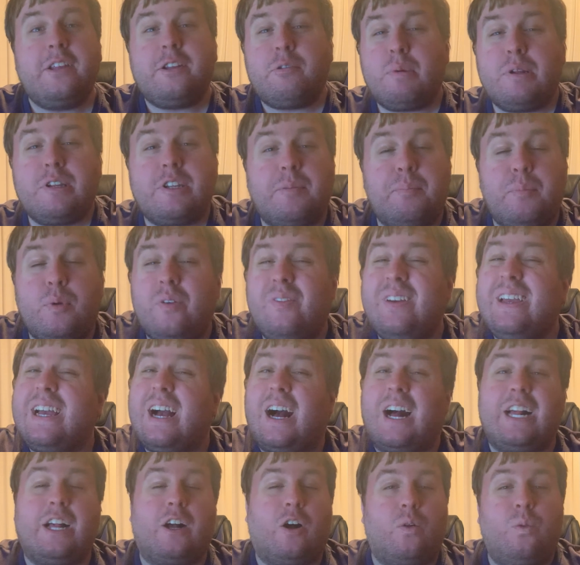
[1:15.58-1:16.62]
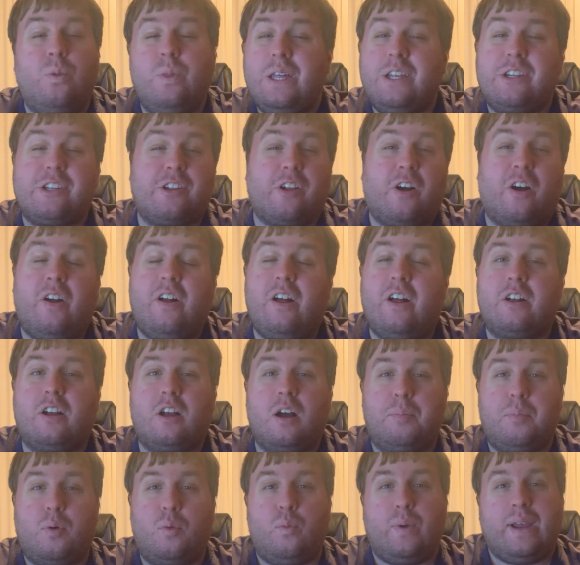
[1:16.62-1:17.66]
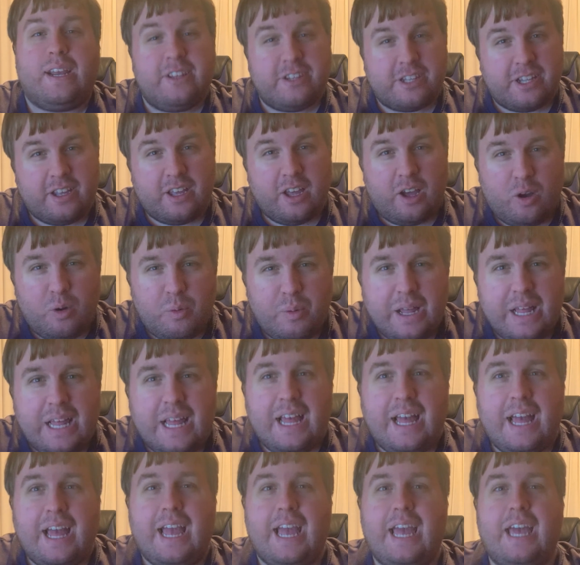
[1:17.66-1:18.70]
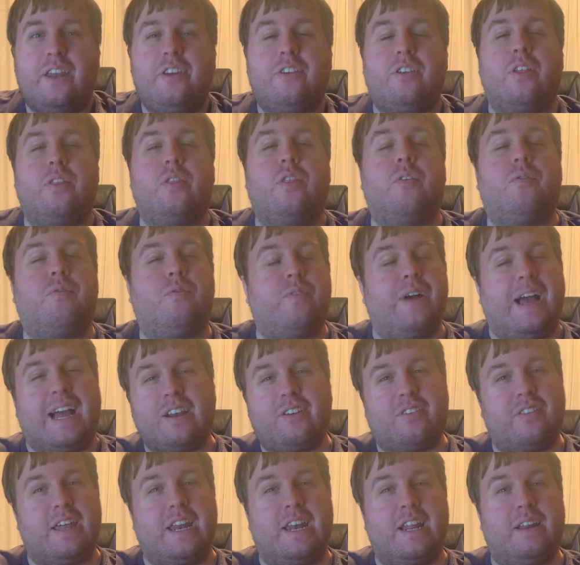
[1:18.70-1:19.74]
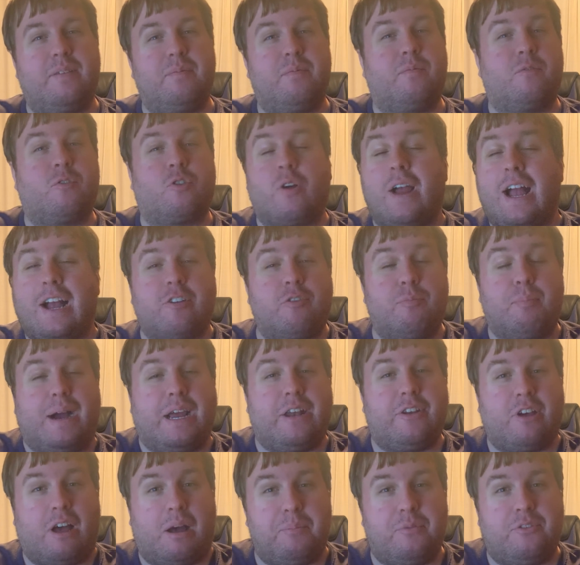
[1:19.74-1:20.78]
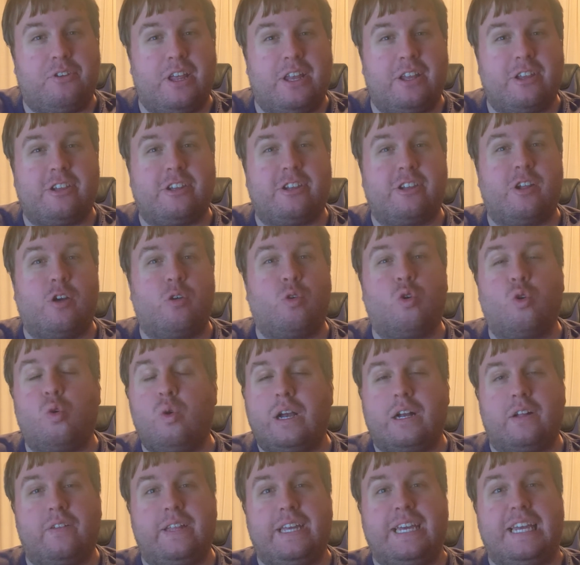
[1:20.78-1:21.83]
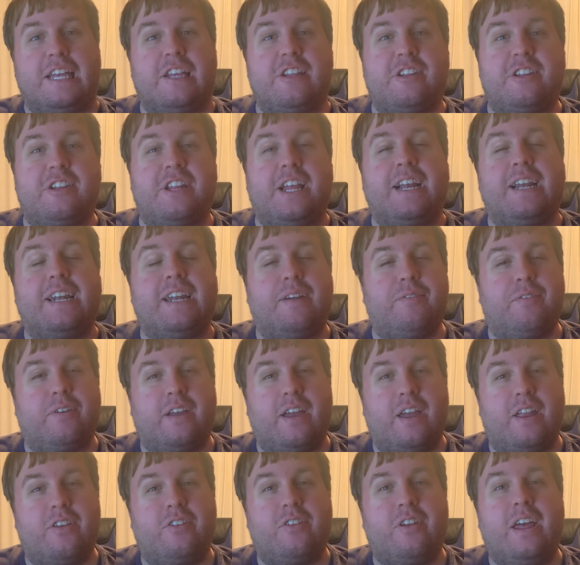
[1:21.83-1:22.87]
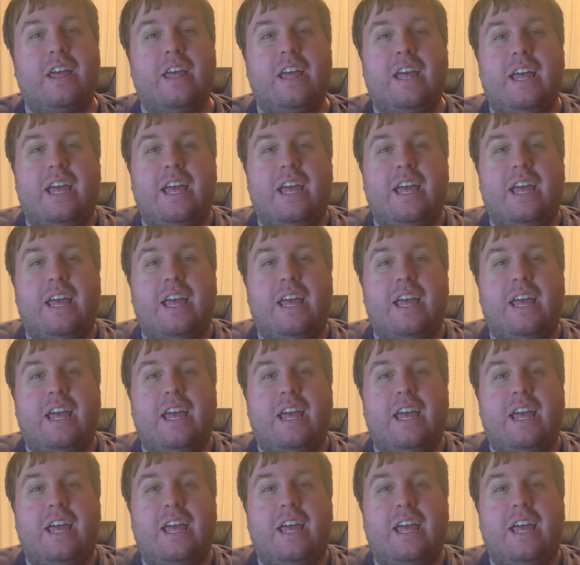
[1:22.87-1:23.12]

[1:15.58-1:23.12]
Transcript: was a movie I only saw a couple weeks ago, and the fact that it cracked my top 10 so quickly is significant.